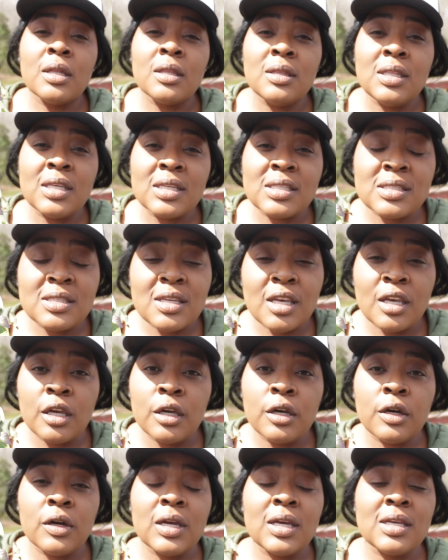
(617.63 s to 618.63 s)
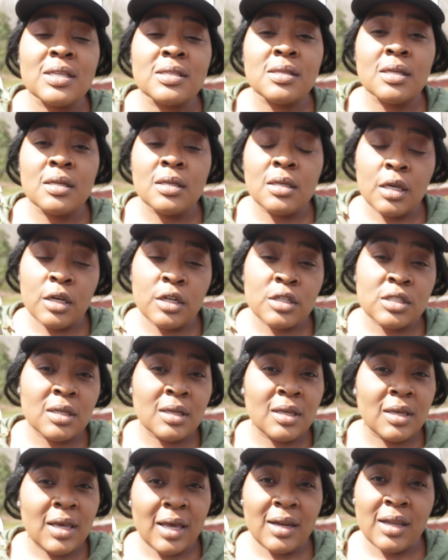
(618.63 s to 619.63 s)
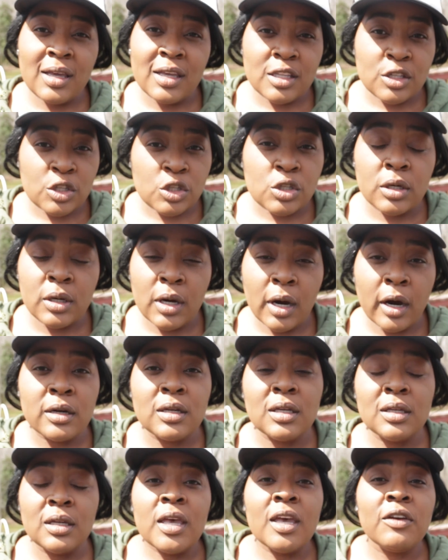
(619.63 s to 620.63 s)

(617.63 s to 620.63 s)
This year is the year to get into gardening.